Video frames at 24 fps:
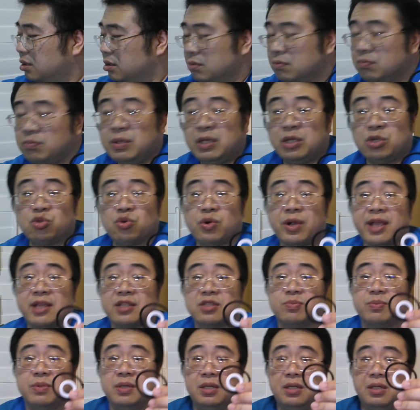be
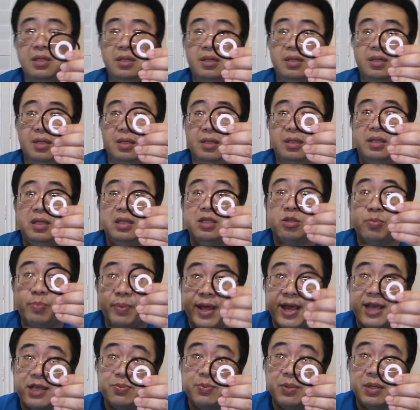transmitted. This
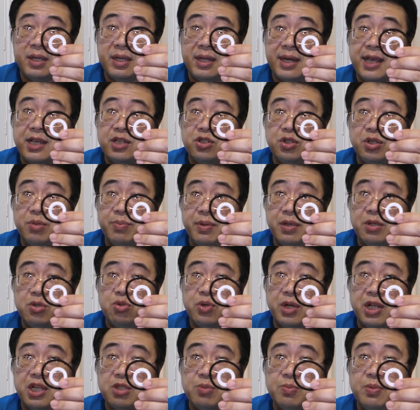plasmid can actually be
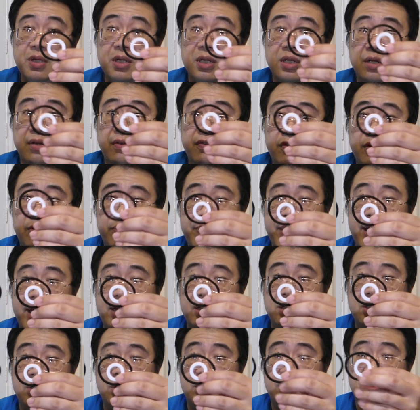transmitted from
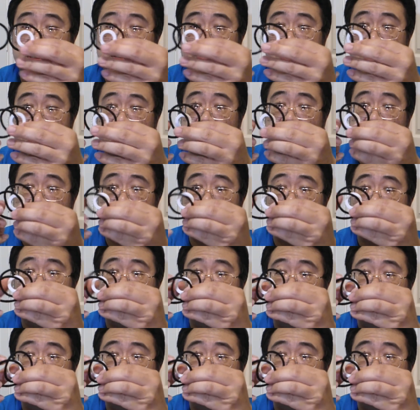bacteria to bacteria.